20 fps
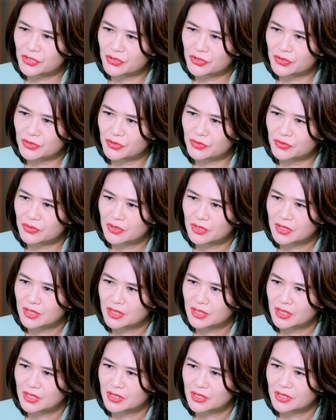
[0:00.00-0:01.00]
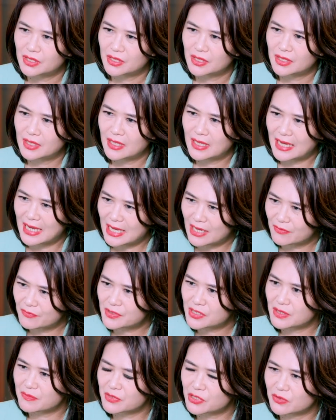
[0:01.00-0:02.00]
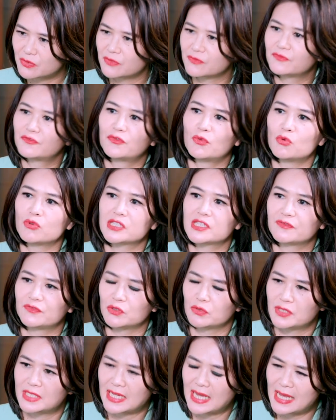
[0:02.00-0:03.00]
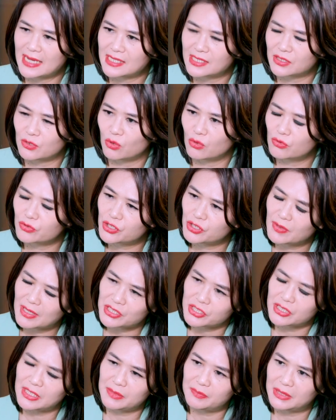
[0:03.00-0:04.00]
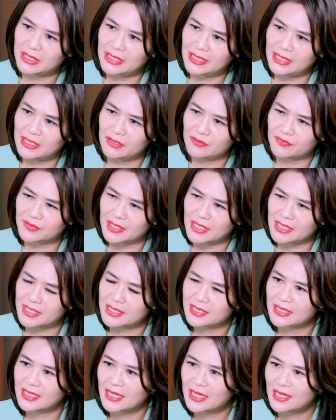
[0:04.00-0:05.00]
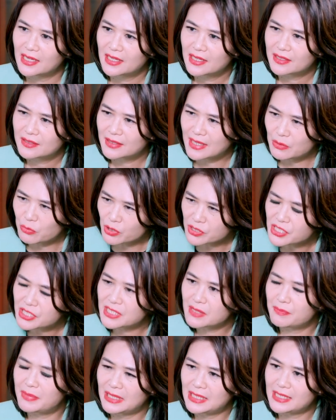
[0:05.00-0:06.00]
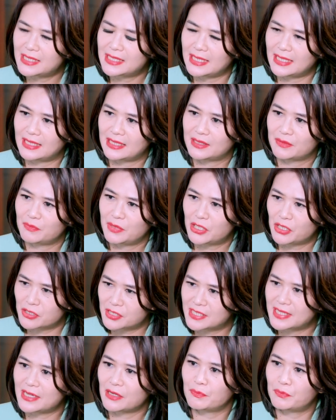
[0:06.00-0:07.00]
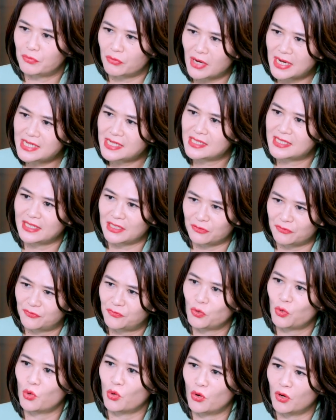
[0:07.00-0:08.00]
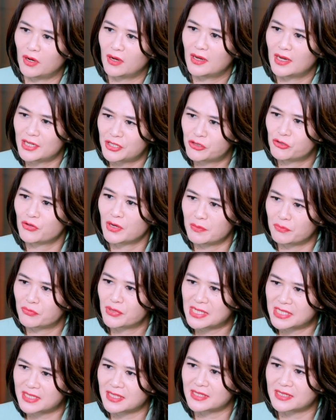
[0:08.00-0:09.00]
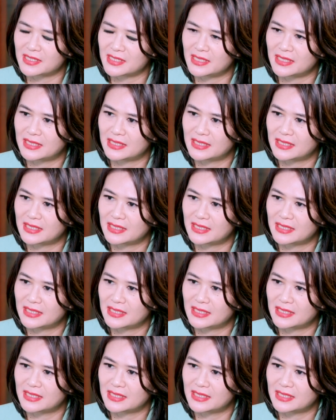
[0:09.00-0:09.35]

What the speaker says: to have some sort of forceful test, or do you actually believe that they want stability because they are bracing for a Trump presidency?